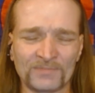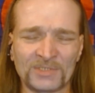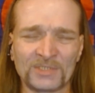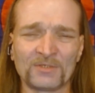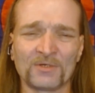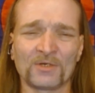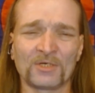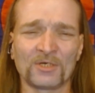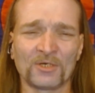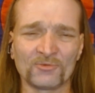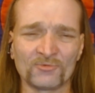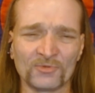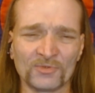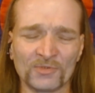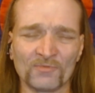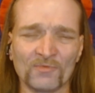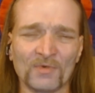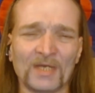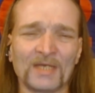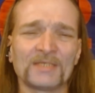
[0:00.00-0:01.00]
send our country
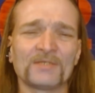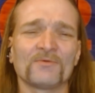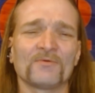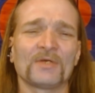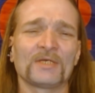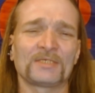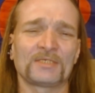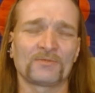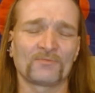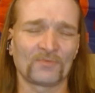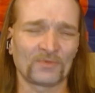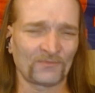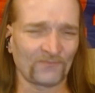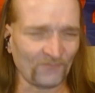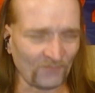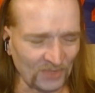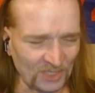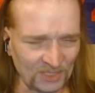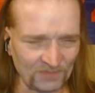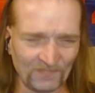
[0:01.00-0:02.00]
in the right direction with
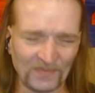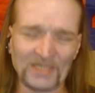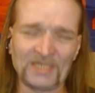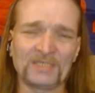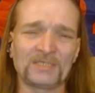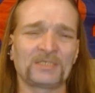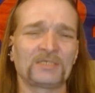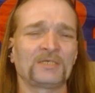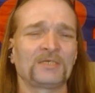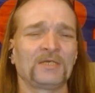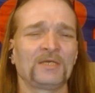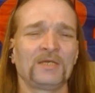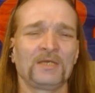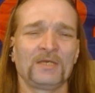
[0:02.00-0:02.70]
free speech